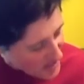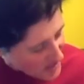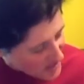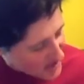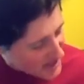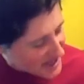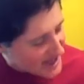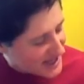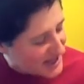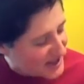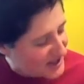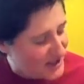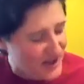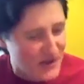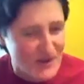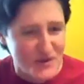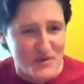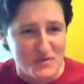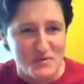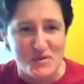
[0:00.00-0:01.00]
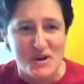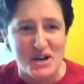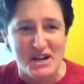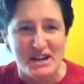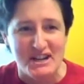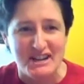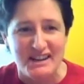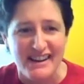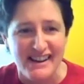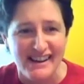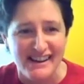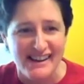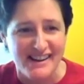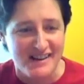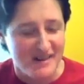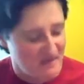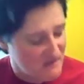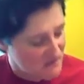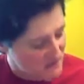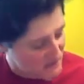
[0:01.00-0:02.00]
3, 2, 1.
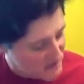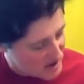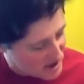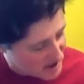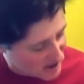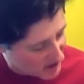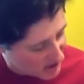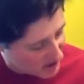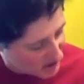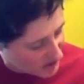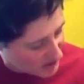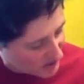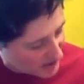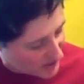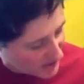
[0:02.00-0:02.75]
1, 2,